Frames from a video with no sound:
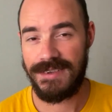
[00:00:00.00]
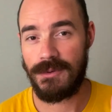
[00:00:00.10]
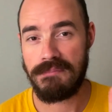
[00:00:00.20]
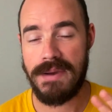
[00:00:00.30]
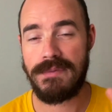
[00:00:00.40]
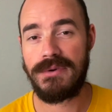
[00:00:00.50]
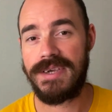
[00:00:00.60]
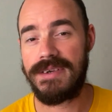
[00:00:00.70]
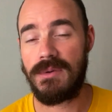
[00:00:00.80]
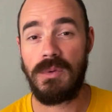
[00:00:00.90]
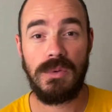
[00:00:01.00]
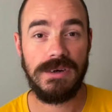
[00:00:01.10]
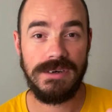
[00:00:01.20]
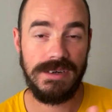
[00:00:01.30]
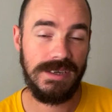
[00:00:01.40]
your memory,
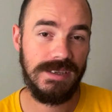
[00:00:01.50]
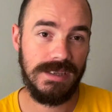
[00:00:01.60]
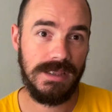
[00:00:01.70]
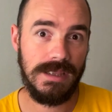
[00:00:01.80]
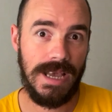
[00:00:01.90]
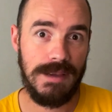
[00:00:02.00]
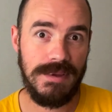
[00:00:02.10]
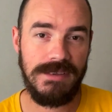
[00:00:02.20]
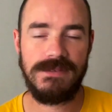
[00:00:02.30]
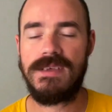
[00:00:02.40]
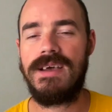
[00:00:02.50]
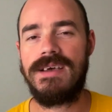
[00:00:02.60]
or habits,